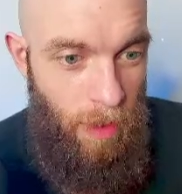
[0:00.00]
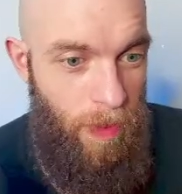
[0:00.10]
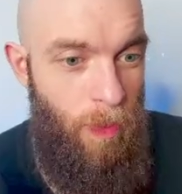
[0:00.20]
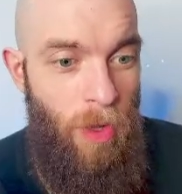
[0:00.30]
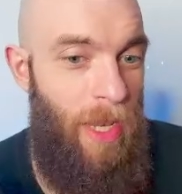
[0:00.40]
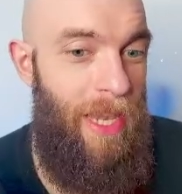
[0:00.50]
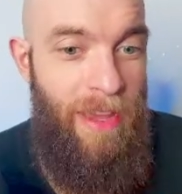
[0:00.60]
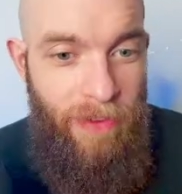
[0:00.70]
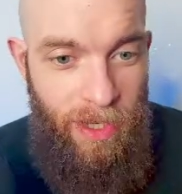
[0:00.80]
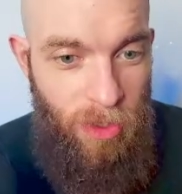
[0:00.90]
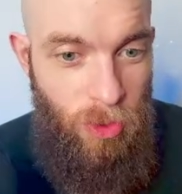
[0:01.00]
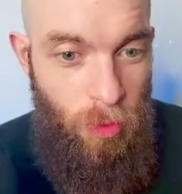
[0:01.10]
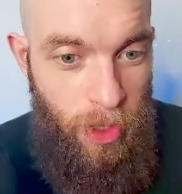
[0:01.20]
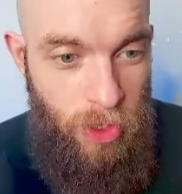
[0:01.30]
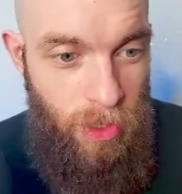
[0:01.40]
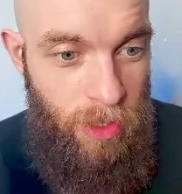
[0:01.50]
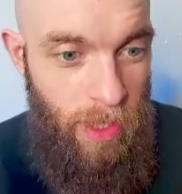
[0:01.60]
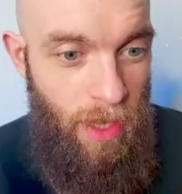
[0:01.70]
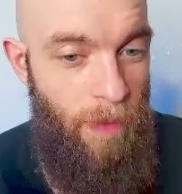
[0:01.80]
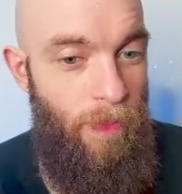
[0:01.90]
People are living on Twitch, you
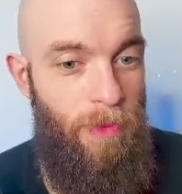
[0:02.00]
see?